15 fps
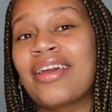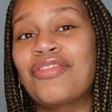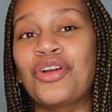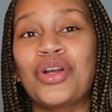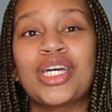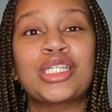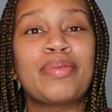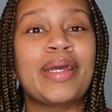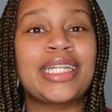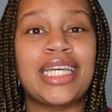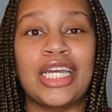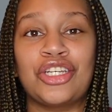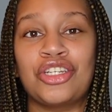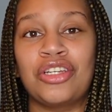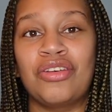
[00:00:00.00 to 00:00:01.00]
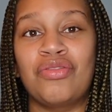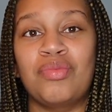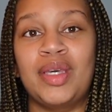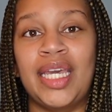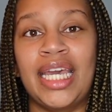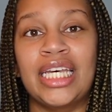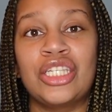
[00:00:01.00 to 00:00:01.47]
if your expectation of
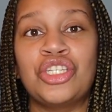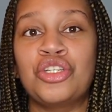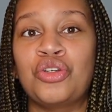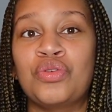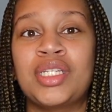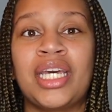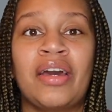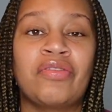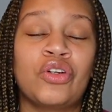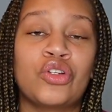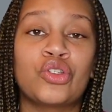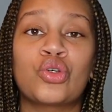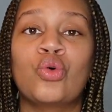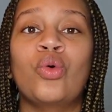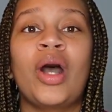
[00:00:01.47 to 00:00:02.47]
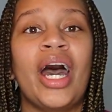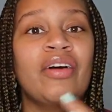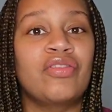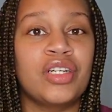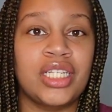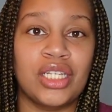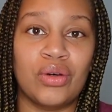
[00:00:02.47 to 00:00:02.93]
me is to stay after school
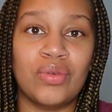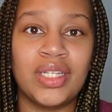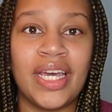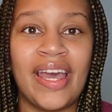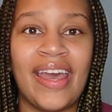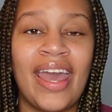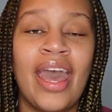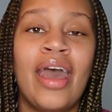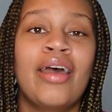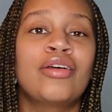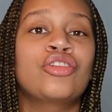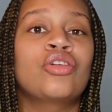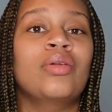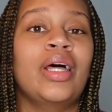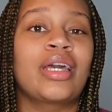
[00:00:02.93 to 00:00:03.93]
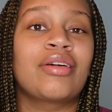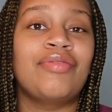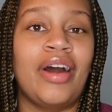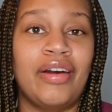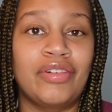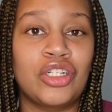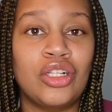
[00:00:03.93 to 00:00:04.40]
every single day till like
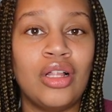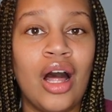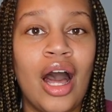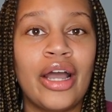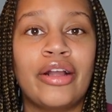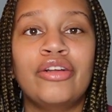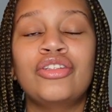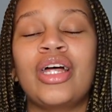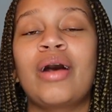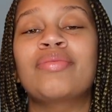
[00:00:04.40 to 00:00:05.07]
5 o'clock or do that,